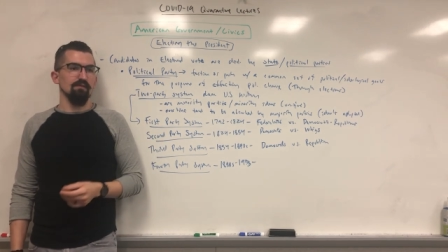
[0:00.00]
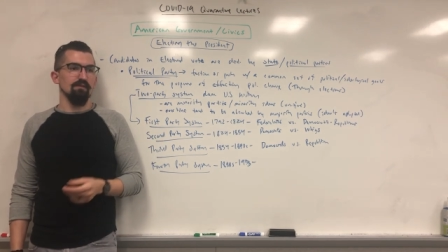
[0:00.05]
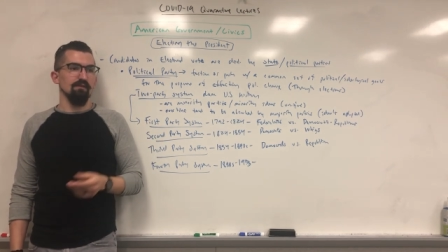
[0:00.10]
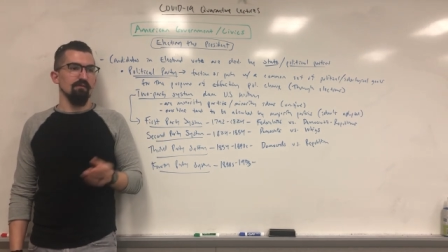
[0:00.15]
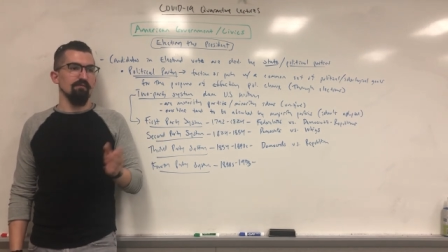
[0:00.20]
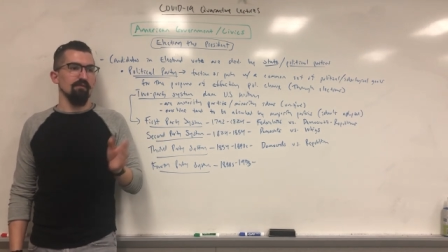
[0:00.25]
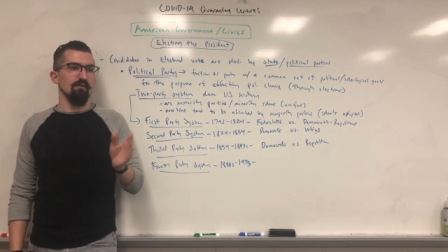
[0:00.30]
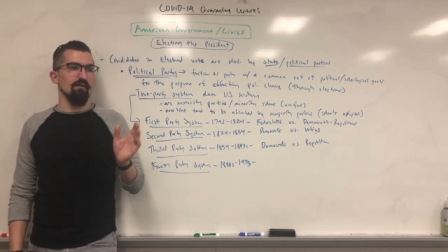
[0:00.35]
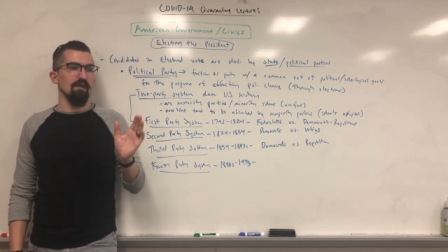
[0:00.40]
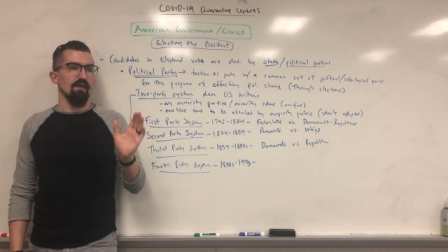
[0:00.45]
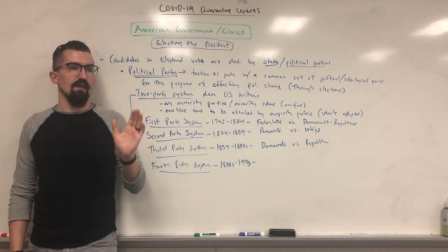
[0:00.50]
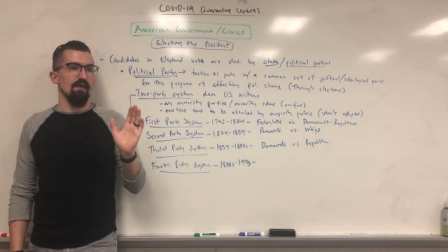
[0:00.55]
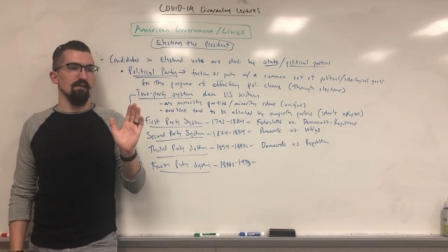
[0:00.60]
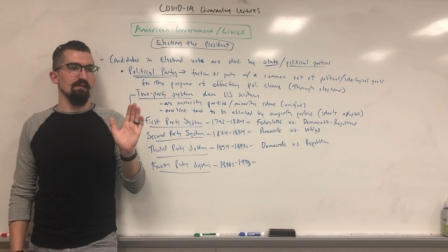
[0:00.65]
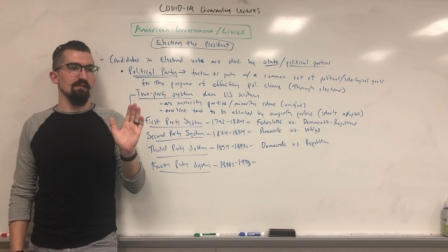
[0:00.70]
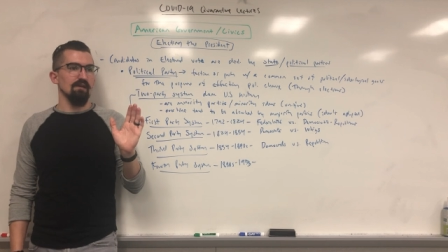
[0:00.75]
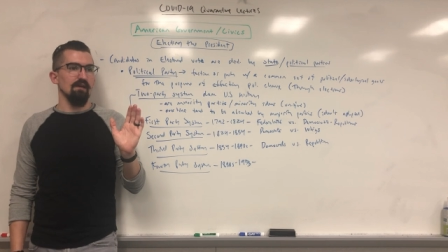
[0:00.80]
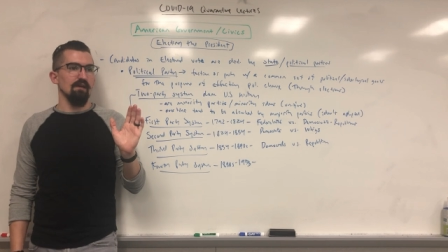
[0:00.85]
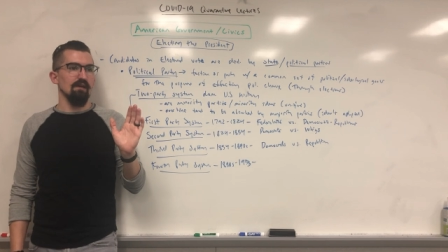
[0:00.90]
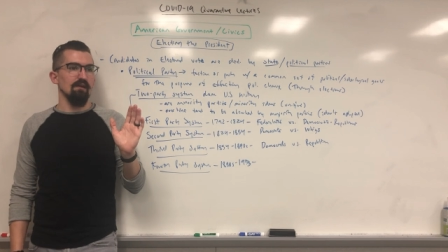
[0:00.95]
so they're very
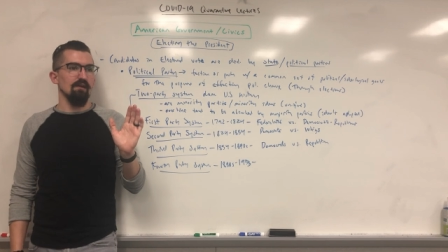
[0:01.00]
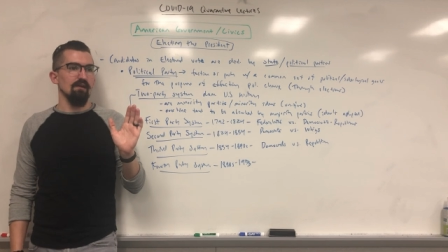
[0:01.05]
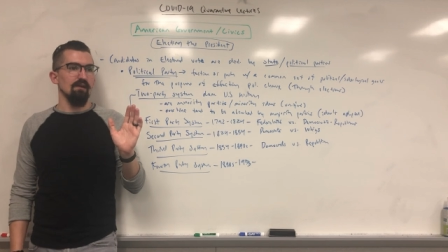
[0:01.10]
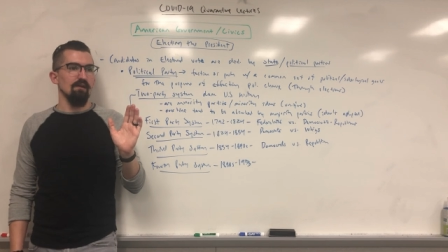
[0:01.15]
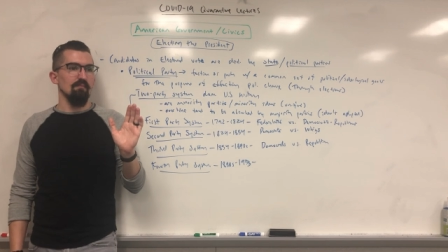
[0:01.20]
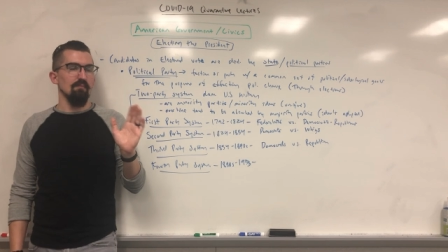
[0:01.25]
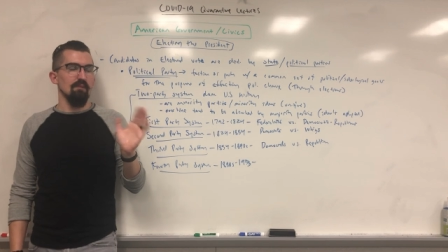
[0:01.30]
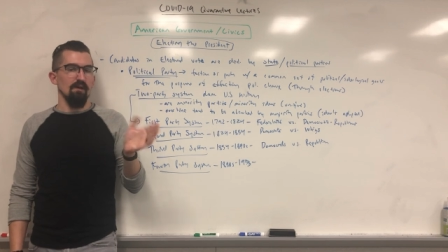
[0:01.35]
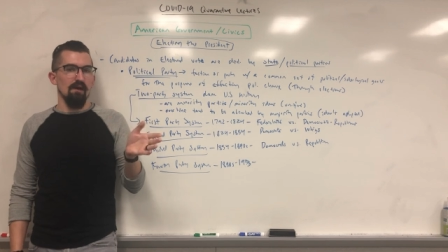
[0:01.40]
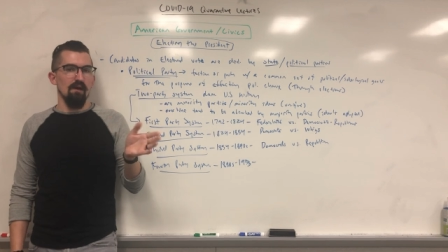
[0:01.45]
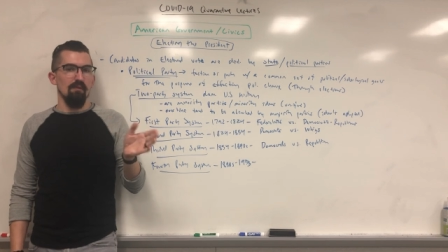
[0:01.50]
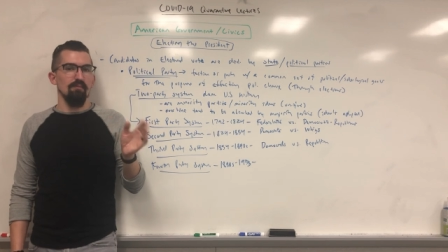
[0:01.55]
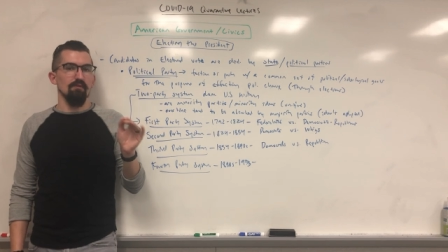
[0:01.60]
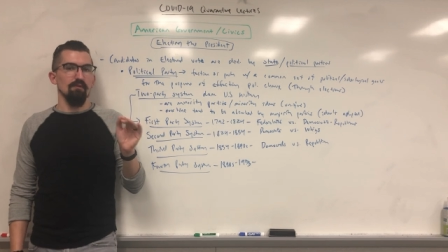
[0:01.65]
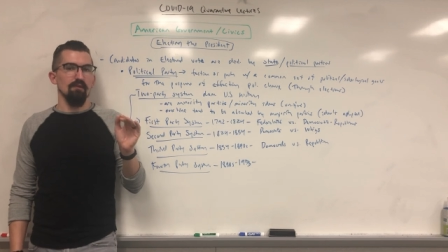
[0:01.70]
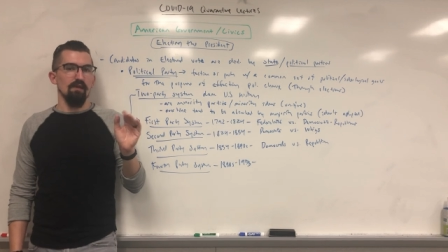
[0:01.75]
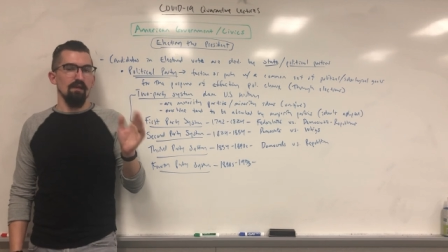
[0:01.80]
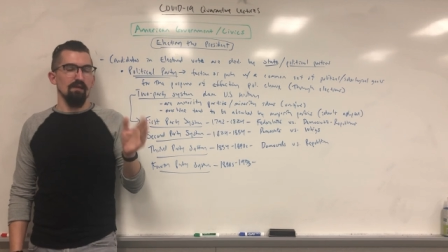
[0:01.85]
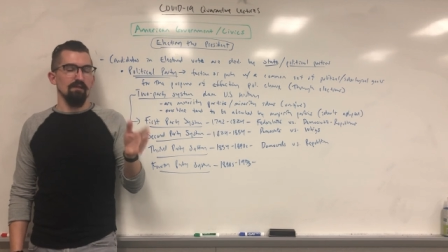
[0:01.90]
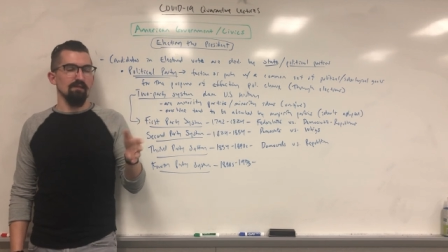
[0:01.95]

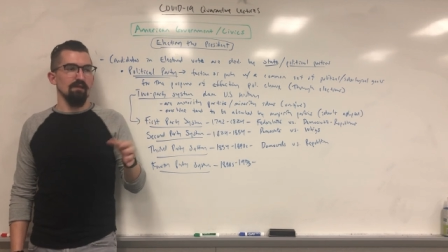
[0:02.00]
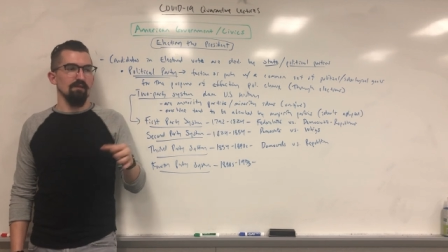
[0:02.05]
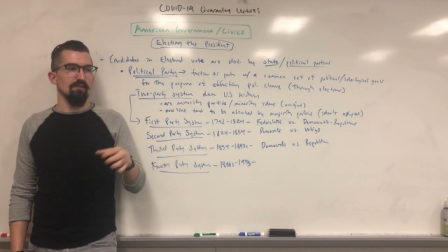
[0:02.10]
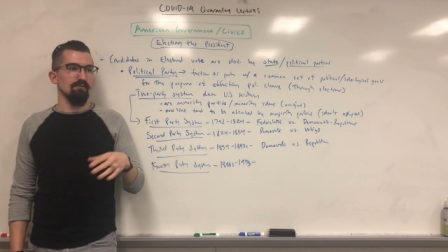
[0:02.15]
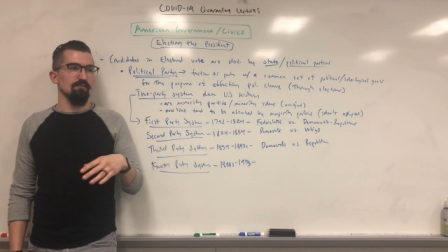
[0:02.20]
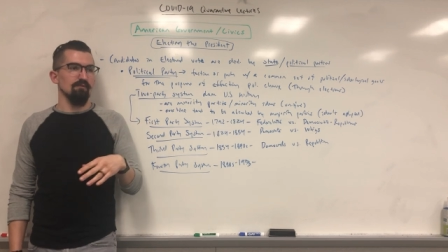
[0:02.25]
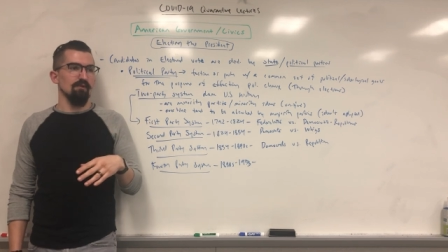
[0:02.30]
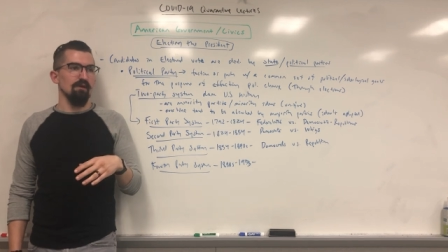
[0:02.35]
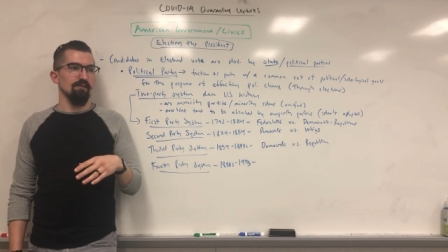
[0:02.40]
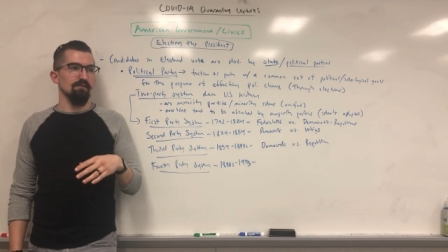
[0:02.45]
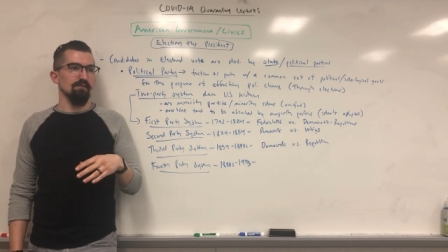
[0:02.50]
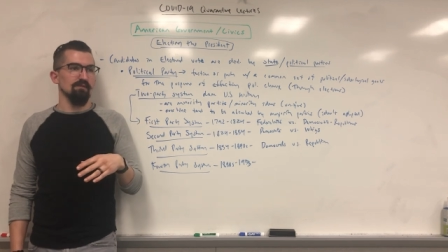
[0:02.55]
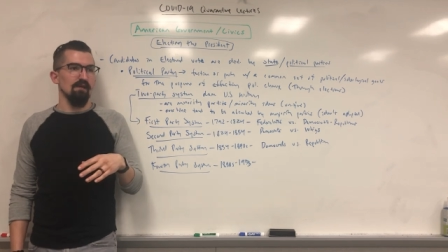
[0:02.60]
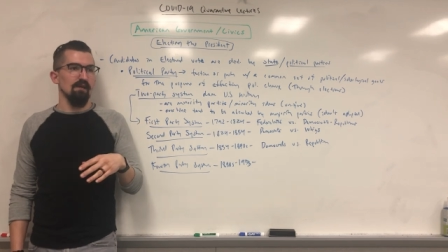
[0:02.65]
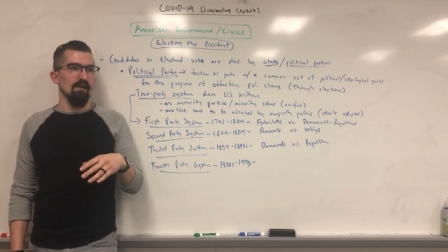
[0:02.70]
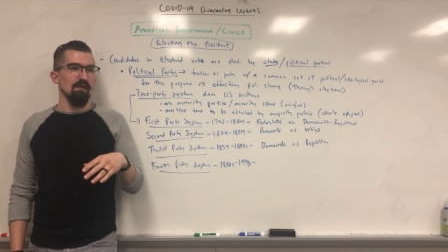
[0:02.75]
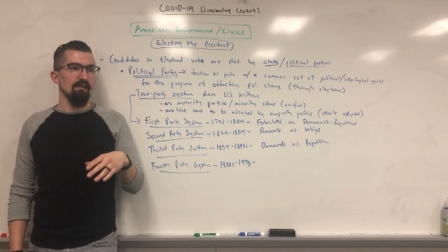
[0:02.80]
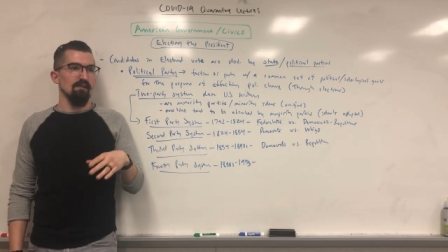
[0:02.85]
anti-monopoly, anti-trust.